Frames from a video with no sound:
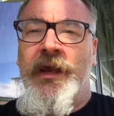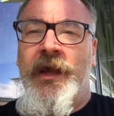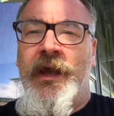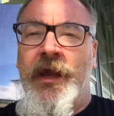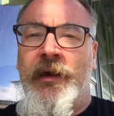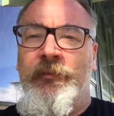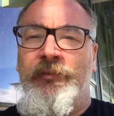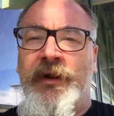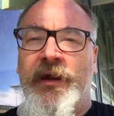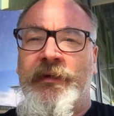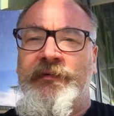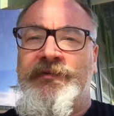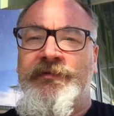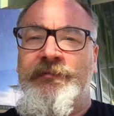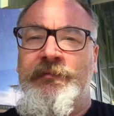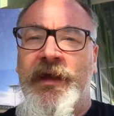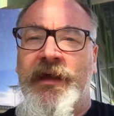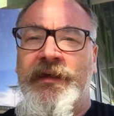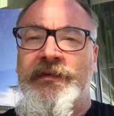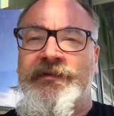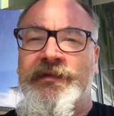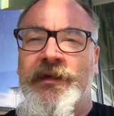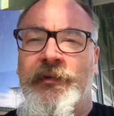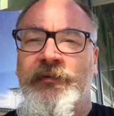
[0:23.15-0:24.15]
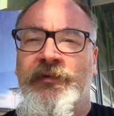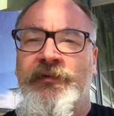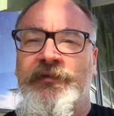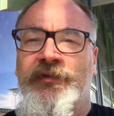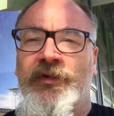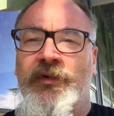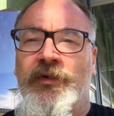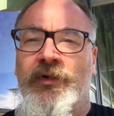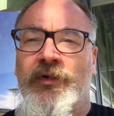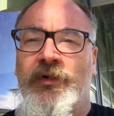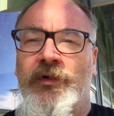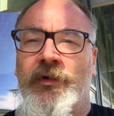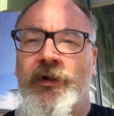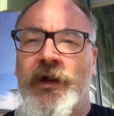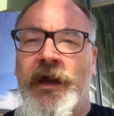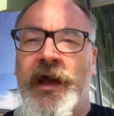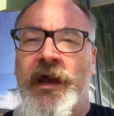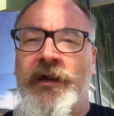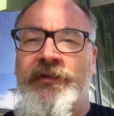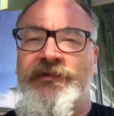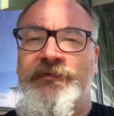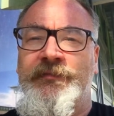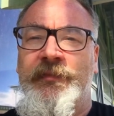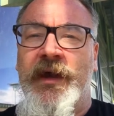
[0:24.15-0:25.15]
and perhaps met some of your
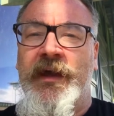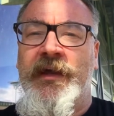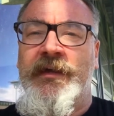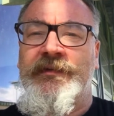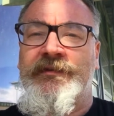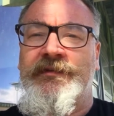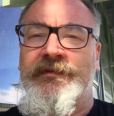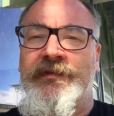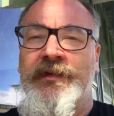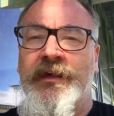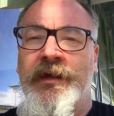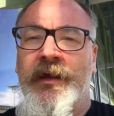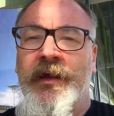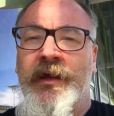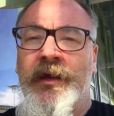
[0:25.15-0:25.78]
housemates,